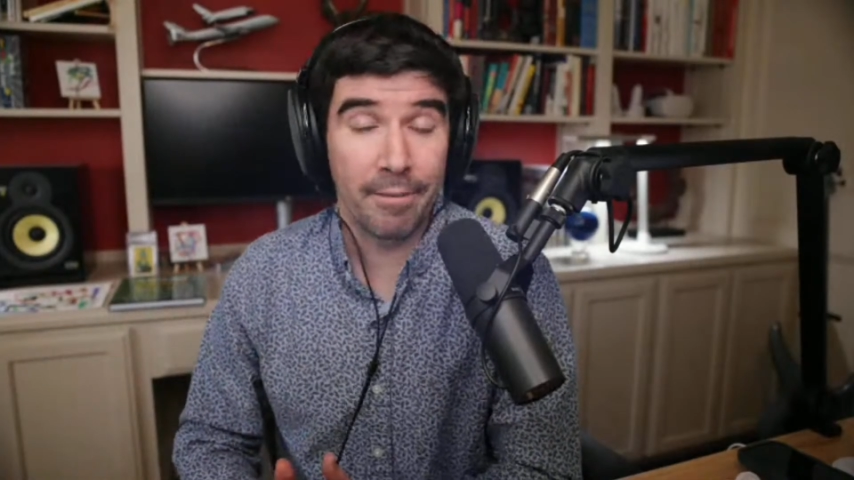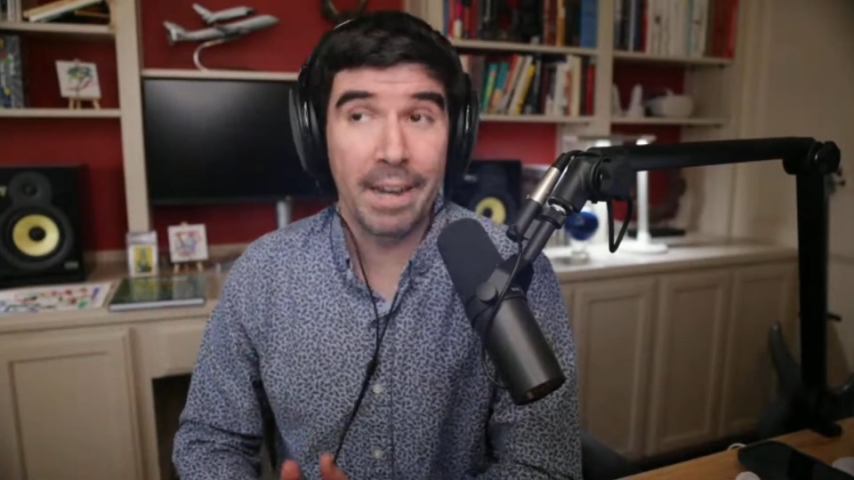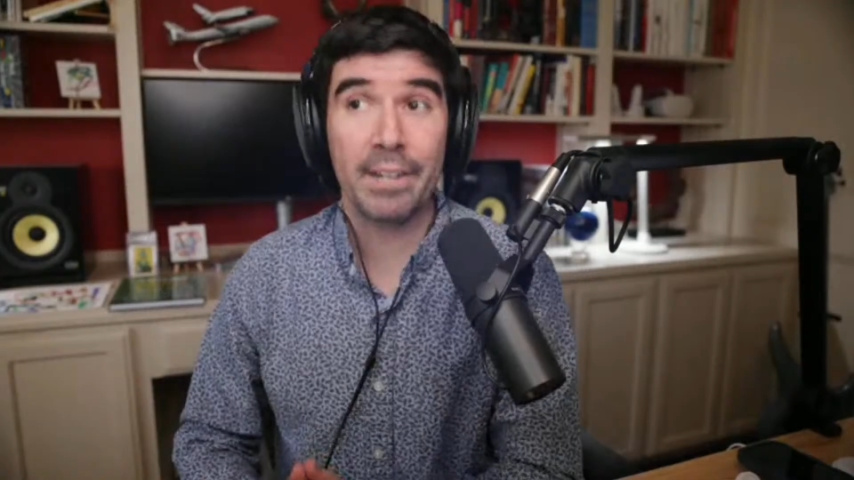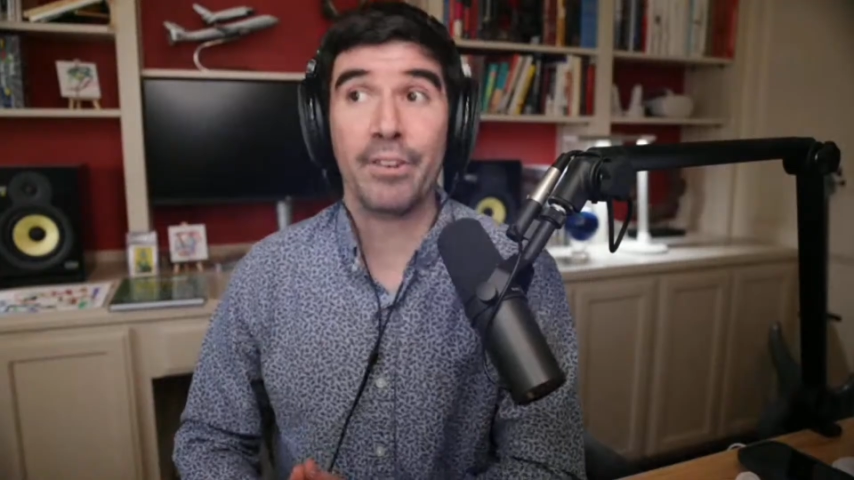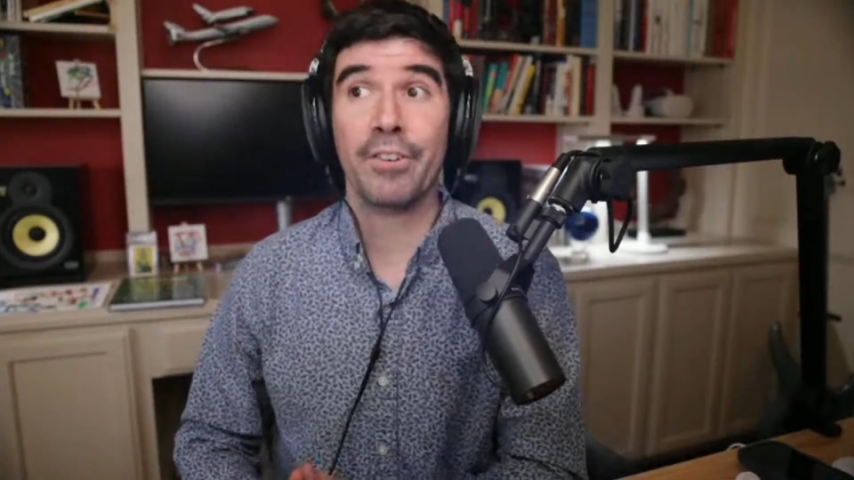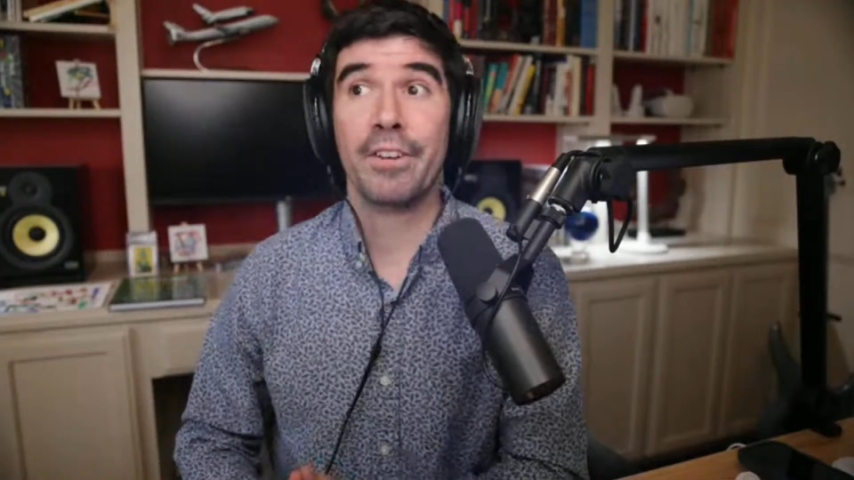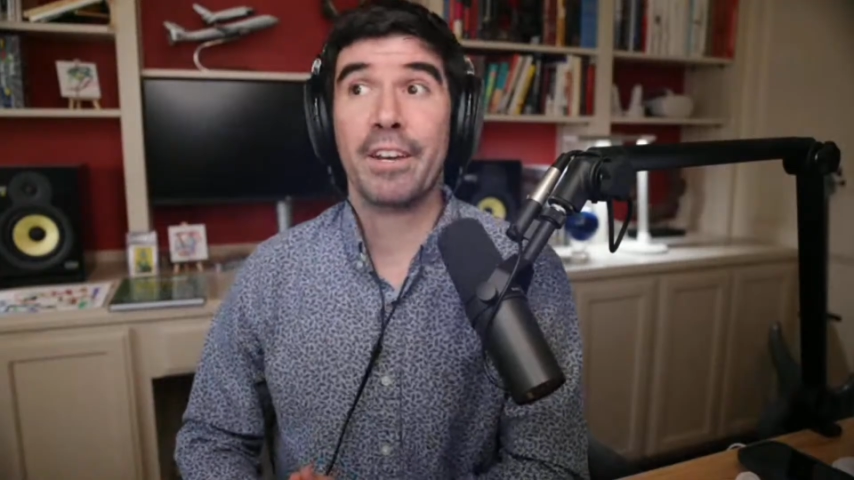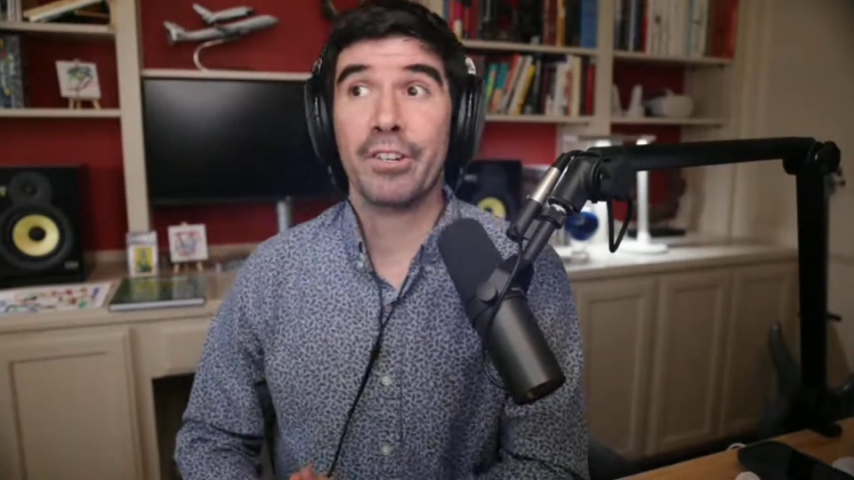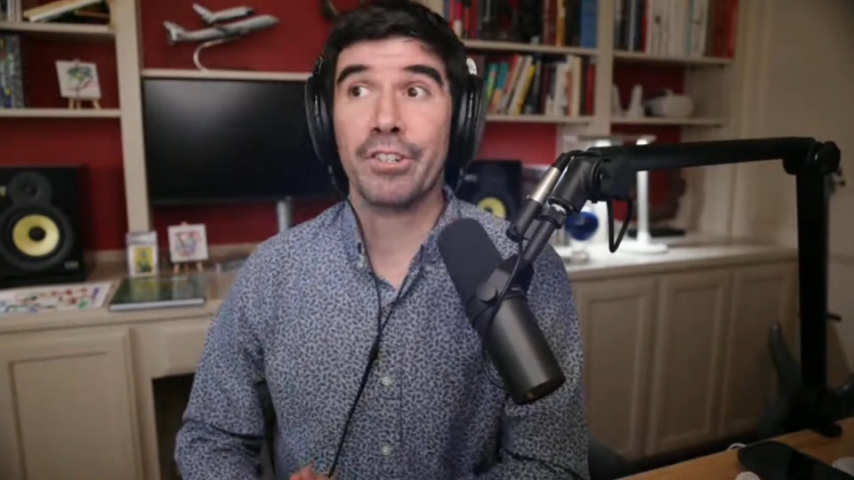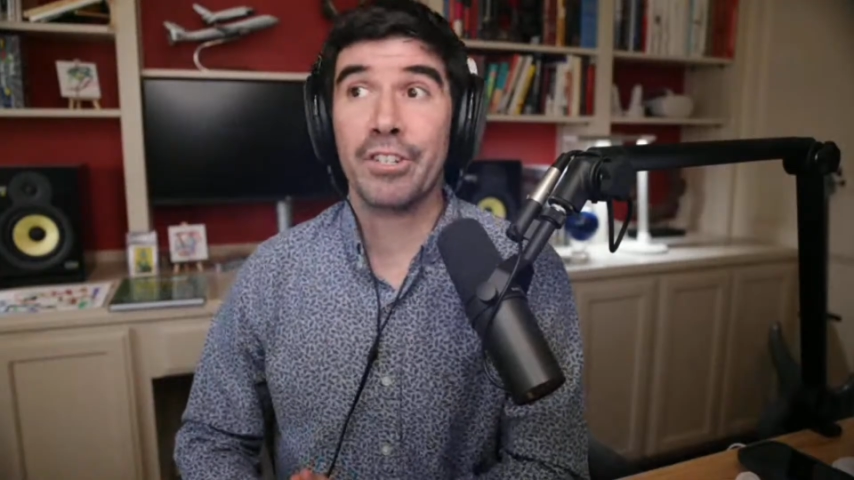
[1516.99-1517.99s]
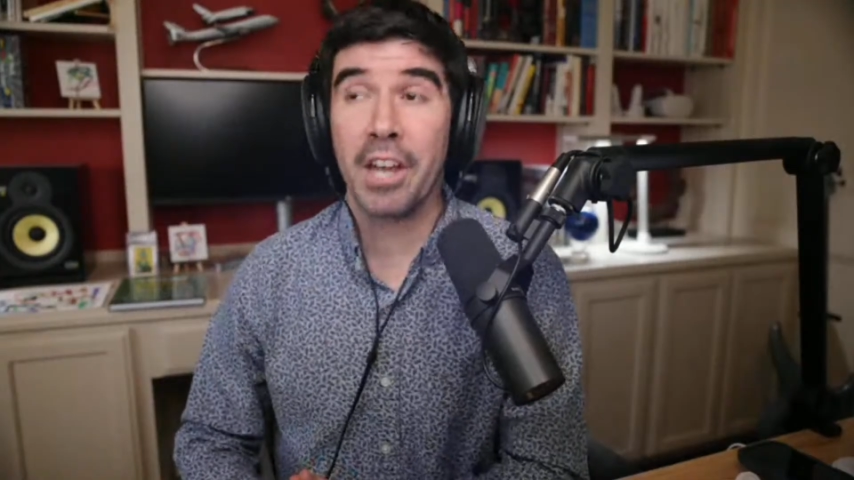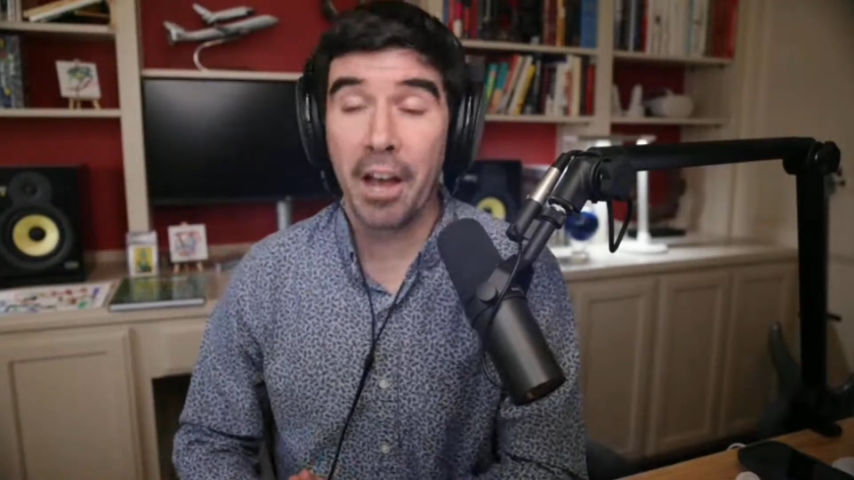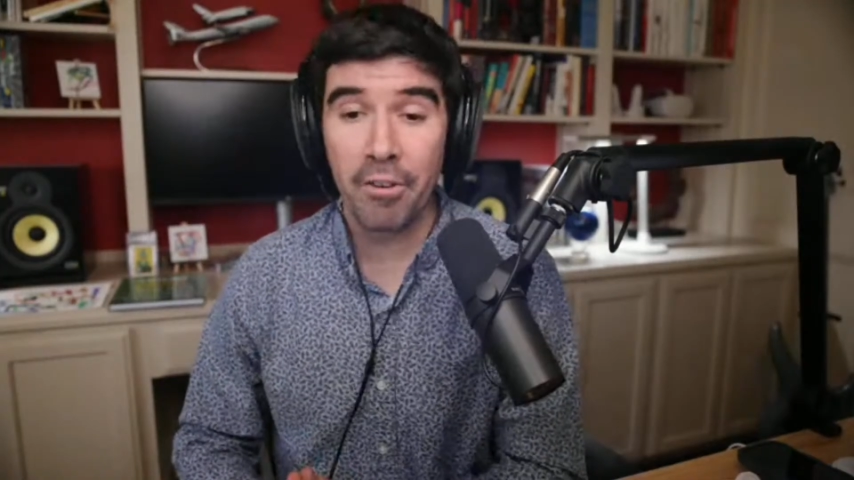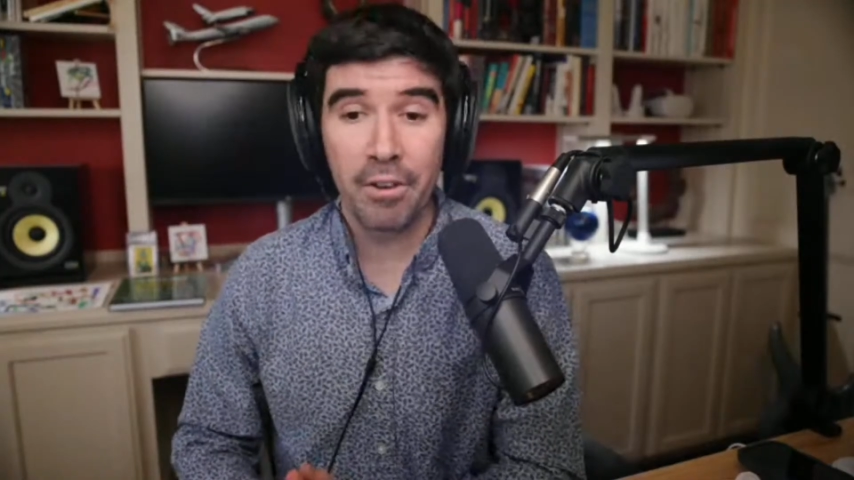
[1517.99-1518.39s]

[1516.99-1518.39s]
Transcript: It could tell